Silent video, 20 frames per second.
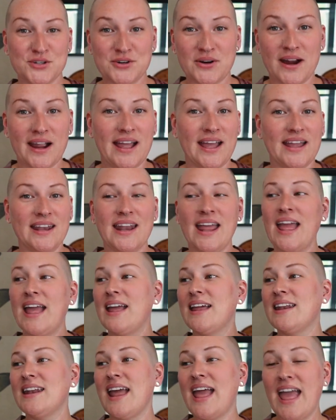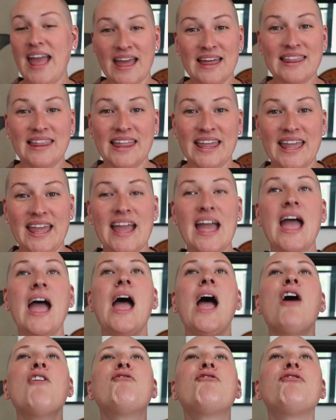Grant and Ellie
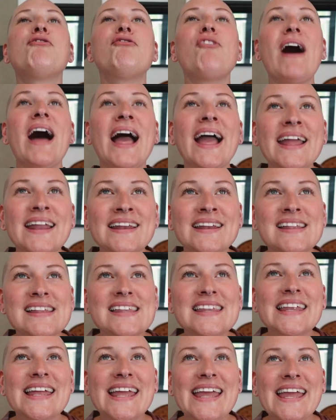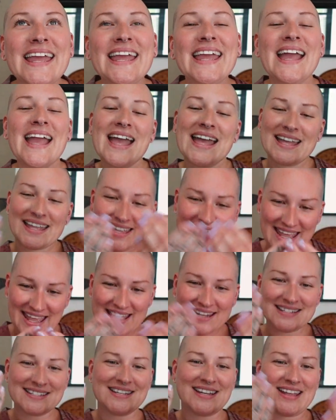finally
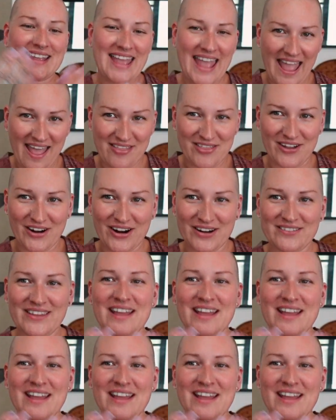get together.